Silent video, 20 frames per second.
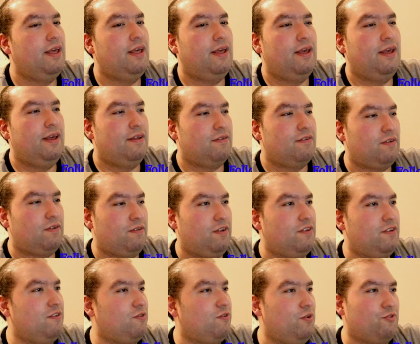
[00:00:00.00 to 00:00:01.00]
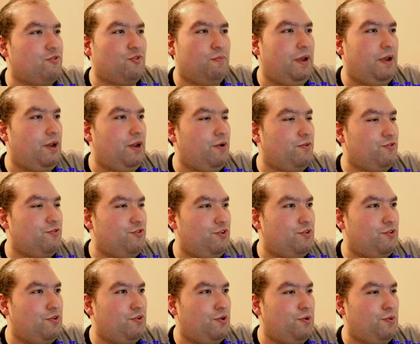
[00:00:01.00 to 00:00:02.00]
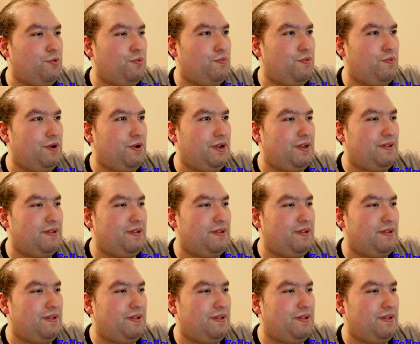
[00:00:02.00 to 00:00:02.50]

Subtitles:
So this is also mate on g2, right?